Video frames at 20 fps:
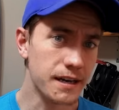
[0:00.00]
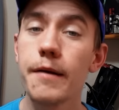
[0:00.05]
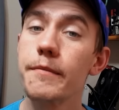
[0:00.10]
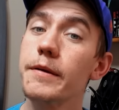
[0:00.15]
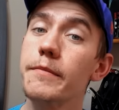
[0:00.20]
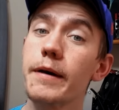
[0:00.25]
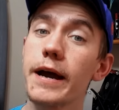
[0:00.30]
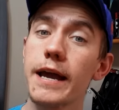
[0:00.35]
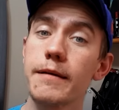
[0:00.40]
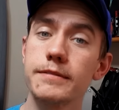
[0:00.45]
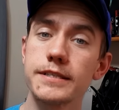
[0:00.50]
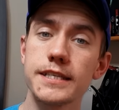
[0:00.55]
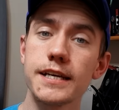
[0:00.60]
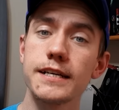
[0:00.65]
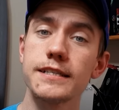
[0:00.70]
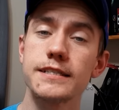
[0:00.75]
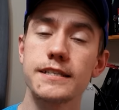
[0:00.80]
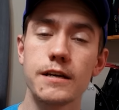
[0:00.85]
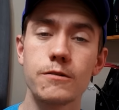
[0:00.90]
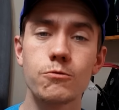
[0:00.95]
I mean, my
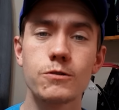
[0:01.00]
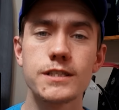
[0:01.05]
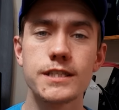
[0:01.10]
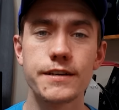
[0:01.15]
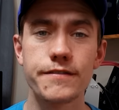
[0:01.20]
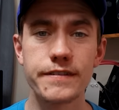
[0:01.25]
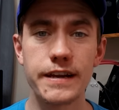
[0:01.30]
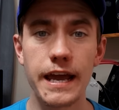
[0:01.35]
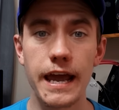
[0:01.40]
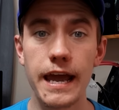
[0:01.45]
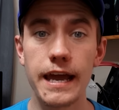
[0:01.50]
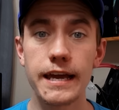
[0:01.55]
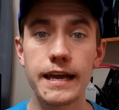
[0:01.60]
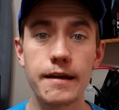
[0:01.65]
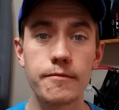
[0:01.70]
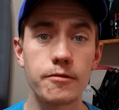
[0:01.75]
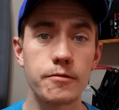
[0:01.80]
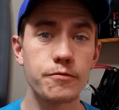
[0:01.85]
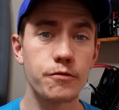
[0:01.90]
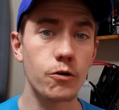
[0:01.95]
MSI Z170A
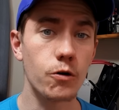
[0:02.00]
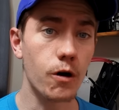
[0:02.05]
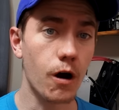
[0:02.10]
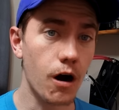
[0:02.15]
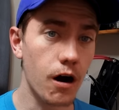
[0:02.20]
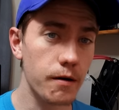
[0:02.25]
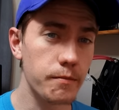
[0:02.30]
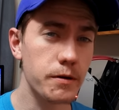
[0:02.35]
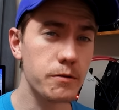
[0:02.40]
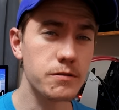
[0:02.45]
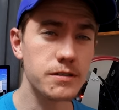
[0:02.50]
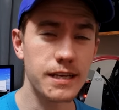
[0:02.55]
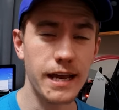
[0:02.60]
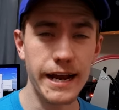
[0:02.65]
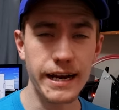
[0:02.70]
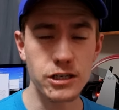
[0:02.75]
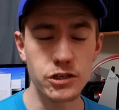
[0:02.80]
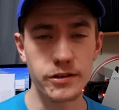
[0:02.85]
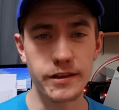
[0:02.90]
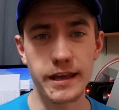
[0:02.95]
Gaming Pro Carbon was
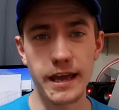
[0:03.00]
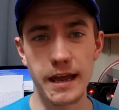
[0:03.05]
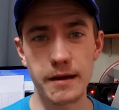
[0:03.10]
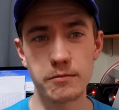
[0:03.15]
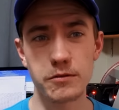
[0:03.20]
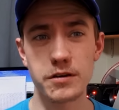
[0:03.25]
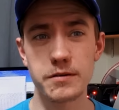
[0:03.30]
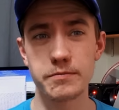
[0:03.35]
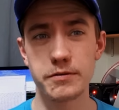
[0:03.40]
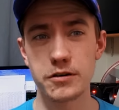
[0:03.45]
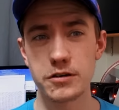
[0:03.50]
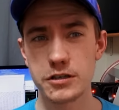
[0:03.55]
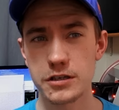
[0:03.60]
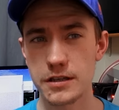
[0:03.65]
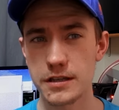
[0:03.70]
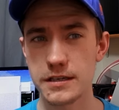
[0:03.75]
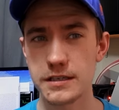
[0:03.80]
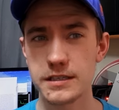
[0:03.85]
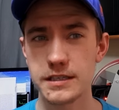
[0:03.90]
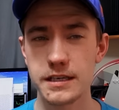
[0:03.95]
actually able to push
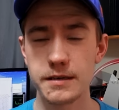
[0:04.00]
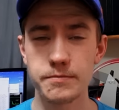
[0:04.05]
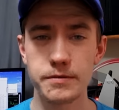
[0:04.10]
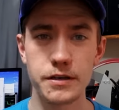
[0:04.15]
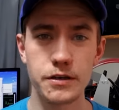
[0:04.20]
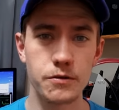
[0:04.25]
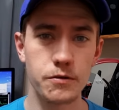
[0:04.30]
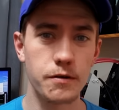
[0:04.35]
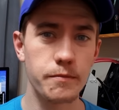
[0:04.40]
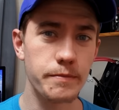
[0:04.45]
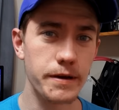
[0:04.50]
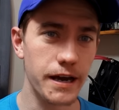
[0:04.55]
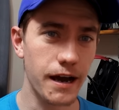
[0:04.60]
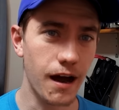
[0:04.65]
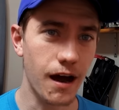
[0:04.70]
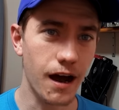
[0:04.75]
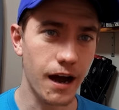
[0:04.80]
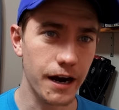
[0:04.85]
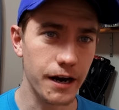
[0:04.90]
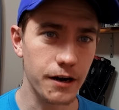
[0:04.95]
the CPU a bit
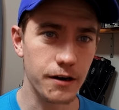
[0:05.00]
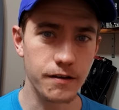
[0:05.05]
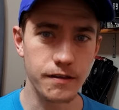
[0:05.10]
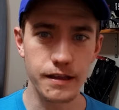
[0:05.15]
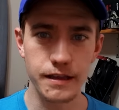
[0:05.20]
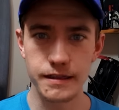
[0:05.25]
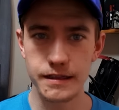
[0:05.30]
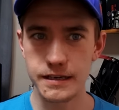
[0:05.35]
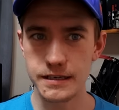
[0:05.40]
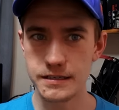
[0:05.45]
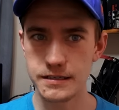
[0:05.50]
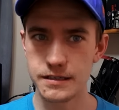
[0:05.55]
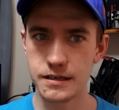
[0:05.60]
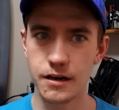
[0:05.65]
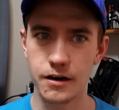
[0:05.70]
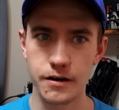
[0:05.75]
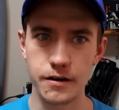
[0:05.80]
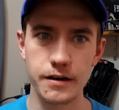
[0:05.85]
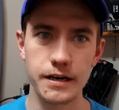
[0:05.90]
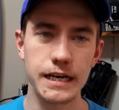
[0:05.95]
higher than this
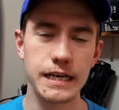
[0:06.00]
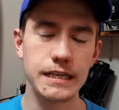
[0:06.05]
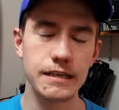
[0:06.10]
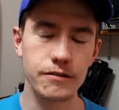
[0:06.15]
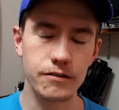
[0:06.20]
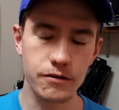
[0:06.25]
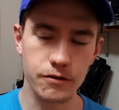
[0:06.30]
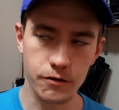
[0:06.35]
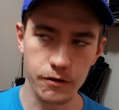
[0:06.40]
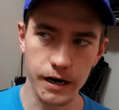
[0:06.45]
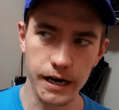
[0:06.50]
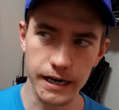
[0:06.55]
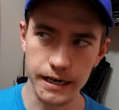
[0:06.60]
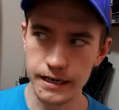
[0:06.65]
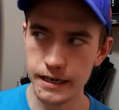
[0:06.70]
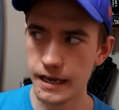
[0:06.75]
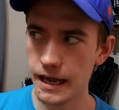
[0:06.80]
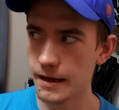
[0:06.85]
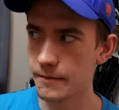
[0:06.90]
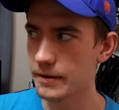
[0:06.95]
current
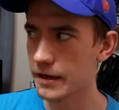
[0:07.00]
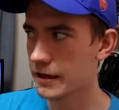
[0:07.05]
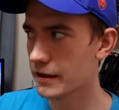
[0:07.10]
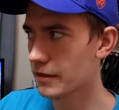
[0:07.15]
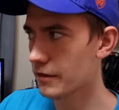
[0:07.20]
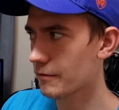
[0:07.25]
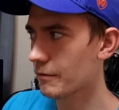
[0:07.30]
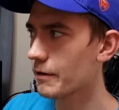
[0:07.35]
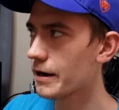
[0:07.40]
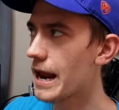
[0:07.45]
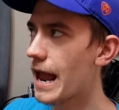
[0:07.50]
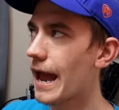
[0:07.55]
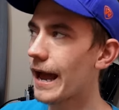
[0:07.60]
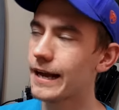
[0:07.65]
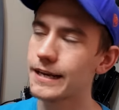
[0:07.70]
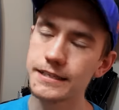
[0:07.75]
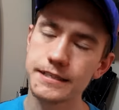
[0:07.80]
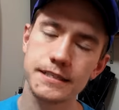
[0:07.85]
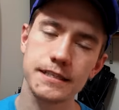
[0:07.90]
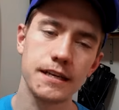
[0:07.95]
Krait Gaming
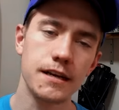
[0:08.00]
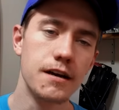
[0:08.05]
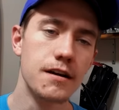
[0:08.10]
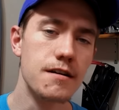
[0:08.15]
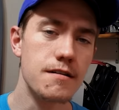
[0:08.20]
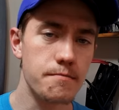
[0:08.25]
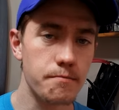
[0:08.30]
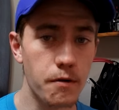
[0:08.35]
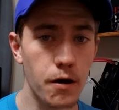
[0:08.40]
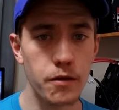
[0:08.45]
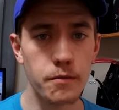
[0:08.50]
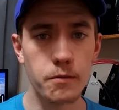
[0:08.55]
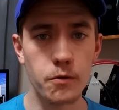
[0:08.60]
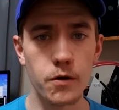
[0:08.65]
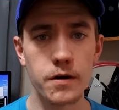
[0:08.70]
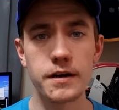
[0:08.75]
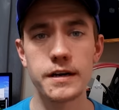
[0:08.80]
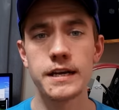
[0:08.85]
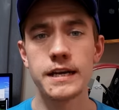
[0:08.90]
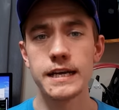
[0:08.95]
3X
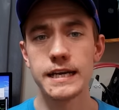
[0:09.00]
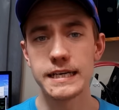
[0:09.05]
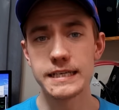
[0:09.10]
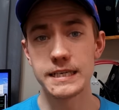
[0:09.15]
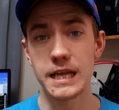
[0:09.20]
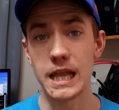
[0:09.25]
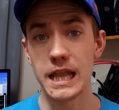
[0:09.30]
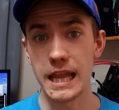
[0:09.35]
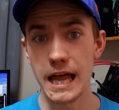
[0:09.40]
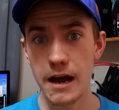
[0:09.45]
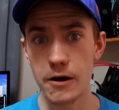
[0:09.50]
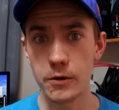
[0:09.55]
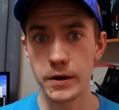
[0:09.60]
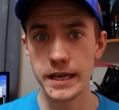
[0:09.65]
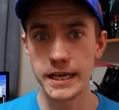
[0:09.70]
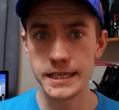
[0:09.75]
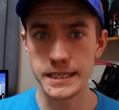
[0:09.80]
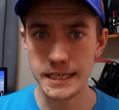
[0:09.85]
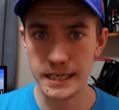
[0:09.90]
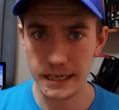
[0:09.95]
motherboard is
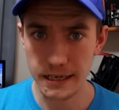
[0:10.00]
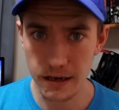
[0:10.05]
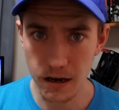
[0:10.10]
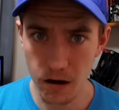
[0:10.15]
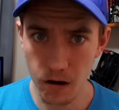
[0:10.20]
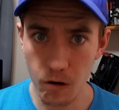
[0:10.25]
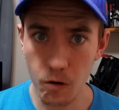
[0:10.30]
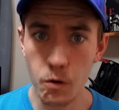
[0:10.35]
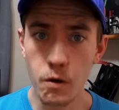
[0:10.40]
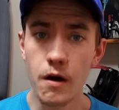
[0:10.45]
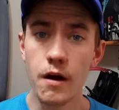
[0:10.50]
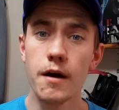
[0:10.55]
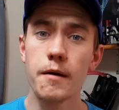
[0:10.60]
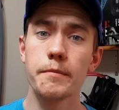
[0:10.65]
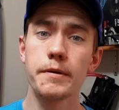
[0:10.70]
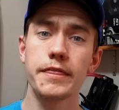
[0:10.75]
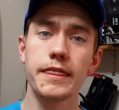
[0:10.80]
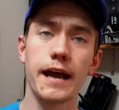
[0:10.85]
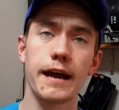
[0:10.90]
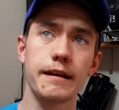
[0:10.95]
allowing it to go,
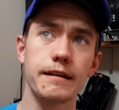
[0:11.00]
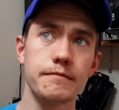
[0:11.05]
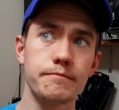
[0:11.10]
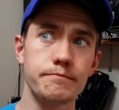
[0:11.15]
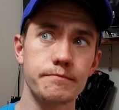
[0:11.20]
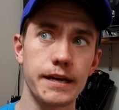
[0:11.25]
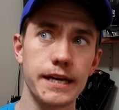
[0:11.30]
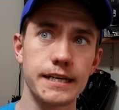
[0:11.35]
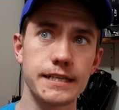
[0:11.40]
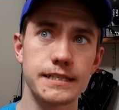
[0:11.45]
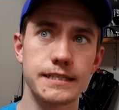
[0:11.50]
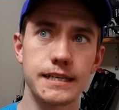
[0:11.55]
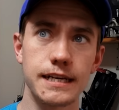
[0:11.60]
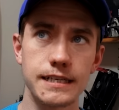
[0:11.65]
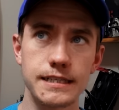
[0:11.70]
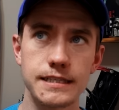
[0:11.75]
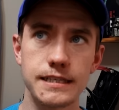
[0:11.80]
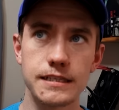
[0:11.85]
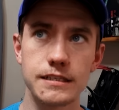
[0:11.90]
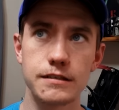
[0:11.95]
but that makes
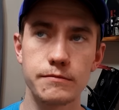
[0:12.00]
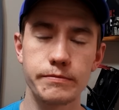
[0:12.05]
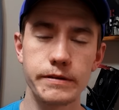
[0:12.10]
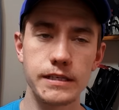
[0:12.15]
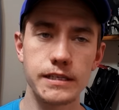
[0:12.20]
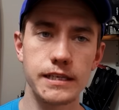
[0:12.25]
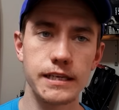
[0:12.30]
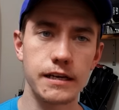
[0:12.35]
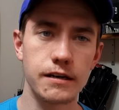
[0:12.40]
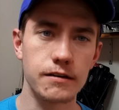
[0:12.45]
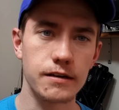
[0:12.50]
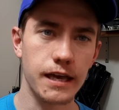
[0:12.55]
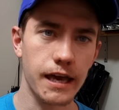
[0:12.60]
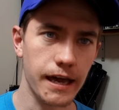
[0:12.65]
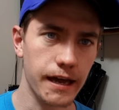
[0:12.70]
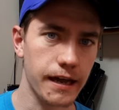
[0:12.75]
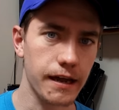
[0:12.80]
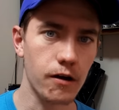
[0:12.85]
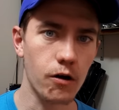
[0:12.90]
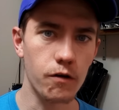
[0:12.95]
sense since
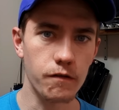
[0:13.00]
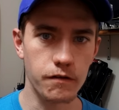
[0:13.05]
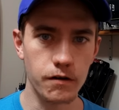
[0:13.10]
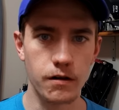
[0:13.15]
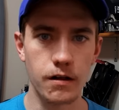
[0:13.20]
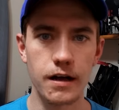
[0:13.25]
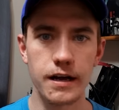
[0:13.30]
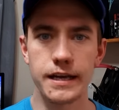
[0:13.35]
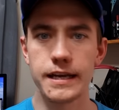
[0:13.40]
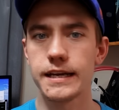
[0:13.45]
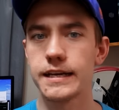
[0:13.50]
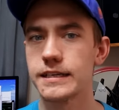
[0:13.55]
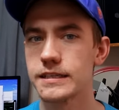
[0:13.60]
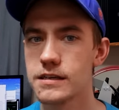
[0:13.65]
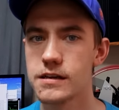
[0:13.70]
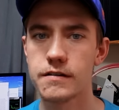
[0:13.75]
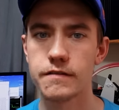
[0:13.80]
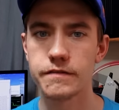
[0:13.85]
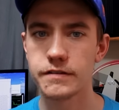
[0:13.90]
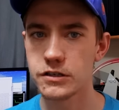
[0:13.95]
BCLK overclocking
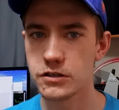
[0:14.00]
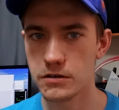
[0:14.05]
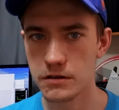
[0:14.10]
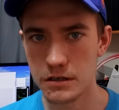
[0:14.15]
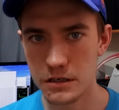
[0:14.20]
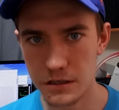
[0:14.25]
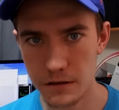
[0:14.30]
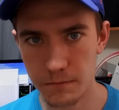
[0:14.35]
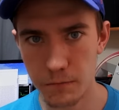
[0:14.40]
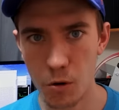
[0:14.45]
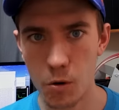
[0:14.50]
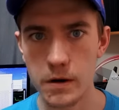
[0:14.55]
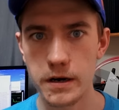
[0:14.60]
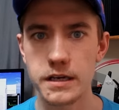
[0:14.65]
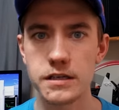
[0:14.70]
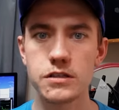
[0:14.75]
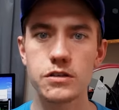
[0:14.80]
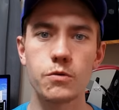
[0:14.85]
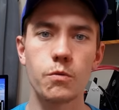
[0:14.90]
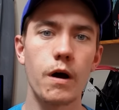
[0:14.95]
isn't officially
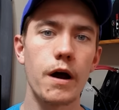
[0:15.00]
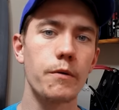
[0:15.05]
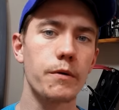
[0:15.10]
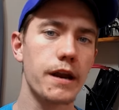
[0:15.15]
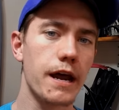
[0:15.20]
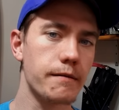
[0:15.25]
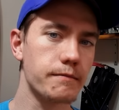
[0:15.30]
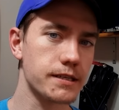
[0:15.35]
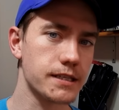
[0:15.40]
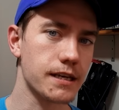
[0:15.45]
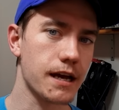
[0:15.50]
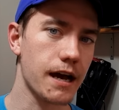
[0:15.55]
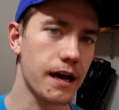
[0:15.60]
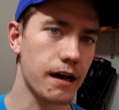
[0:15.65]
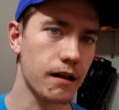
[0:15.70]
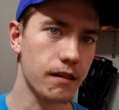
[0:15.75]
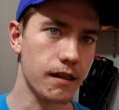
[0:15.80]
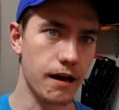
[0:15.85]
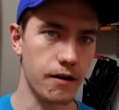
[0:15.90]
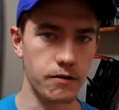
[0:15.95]
supported, so why would
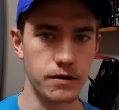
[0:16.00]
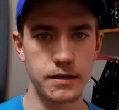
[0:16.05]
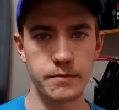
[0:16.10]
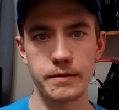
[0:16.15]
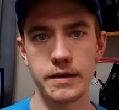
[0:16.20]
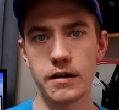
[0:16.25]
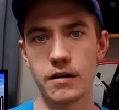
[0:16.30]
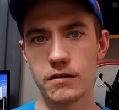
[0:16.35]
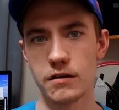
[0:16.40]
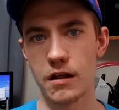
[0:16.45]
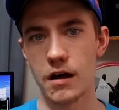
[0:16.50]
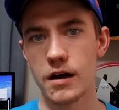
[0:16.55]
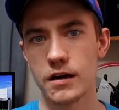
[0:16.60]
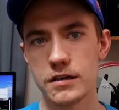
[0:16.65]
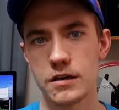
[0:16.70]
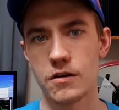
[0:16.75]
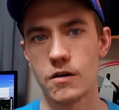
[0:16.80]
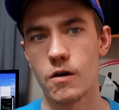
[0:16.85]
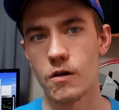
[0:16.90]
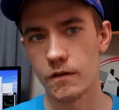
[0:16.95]
MSI allow it to be
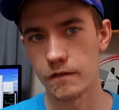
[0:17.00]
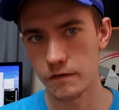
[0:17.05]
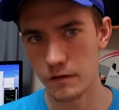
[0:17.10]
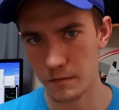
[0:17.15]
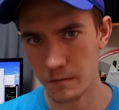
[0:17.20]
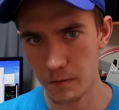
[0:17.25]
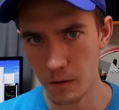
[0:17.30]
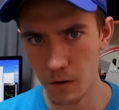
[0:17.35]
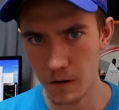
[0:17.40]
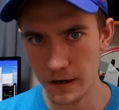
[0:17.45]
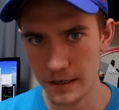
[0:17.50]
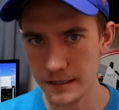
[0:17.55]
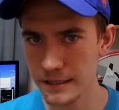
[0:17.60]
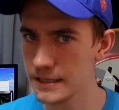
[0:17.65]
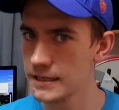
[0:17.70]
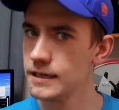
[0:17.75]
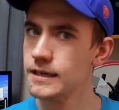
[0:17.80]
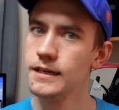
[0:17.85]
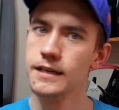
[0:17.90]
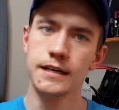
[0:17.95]
unlocked on all of their
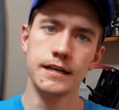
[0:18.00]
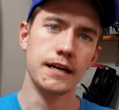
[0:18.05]
boards?